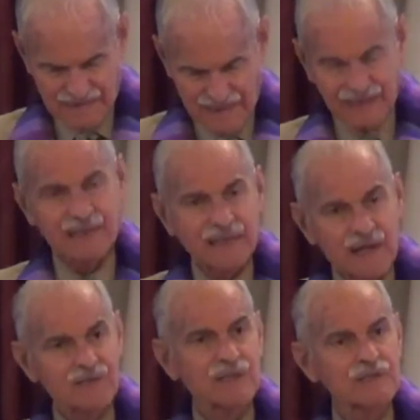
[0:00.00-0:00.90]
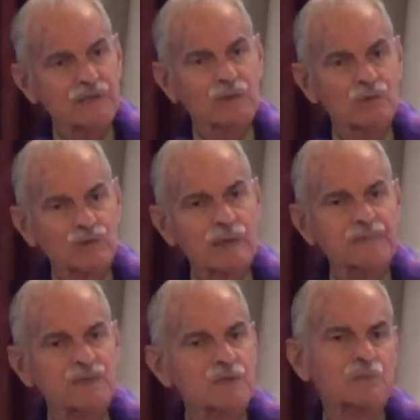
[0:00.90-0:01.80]
And in our Sunday school
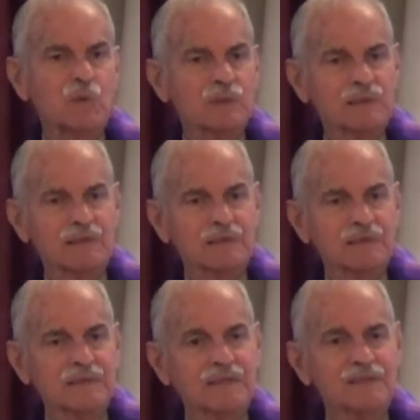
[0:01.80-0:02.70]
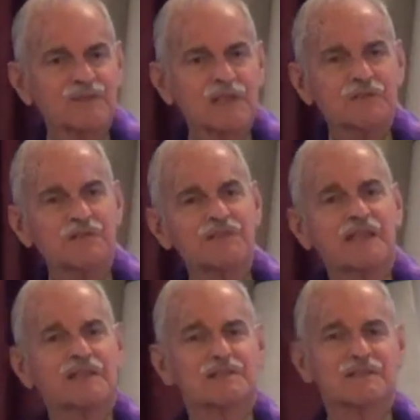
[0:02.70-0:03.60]
scripture this morning, Jesus
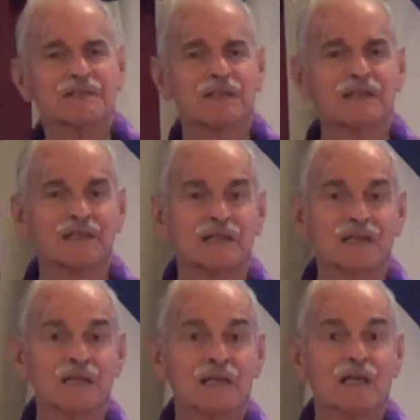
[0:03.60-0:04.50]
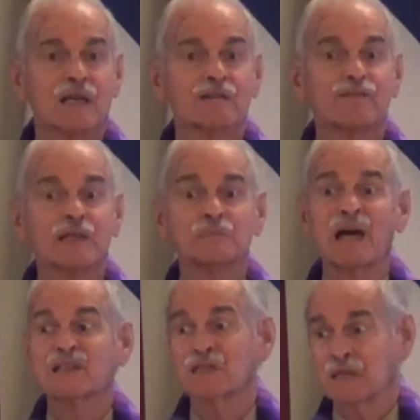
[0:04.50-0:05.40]
says, feed
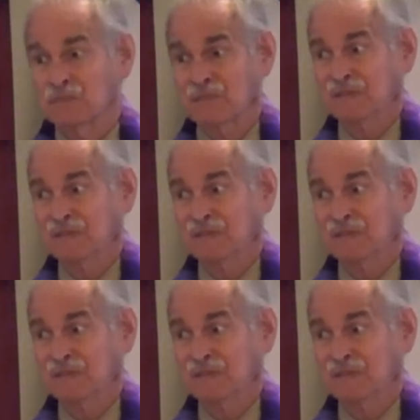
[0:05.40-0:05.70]
my sheep.